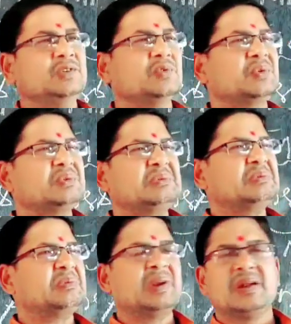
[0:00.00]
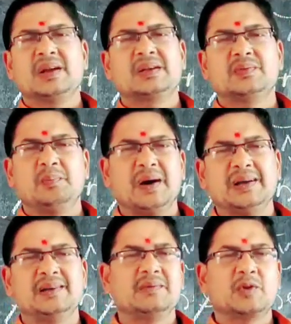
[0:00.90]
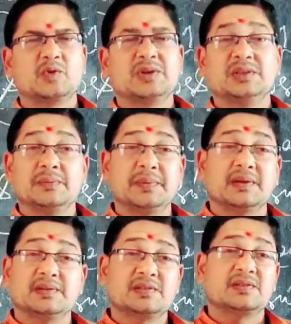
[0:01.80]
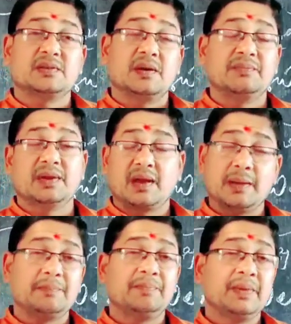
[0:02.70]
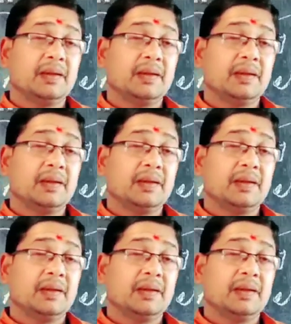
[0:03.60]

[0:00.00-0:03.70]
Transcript: you know, will not mind about the disappearance of the cap,